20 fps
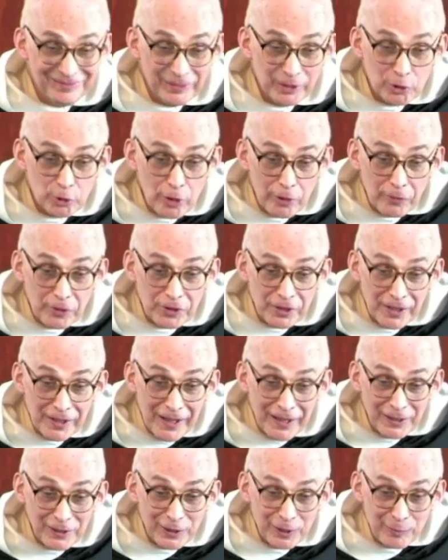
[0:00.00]
Did you ever say
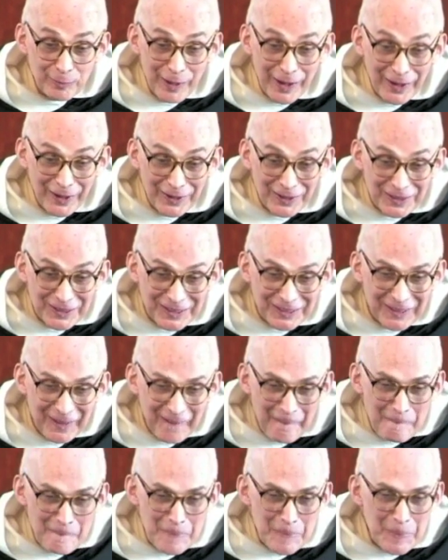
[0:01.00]
that to your parents?
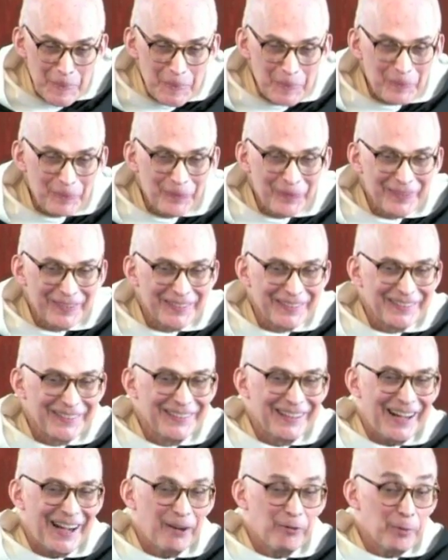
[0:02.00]

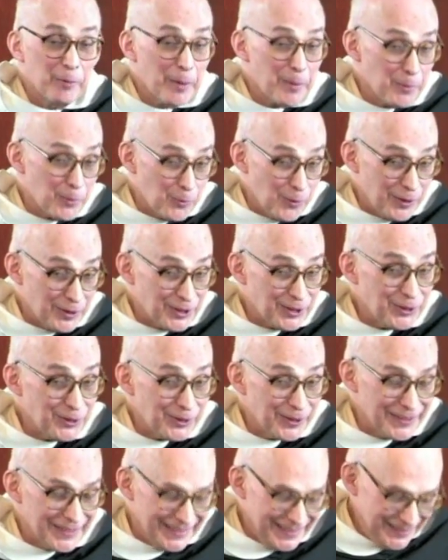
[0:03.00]
I remember once
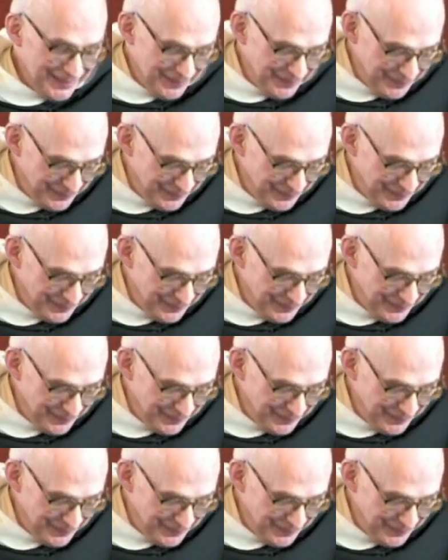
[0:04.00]
doing it.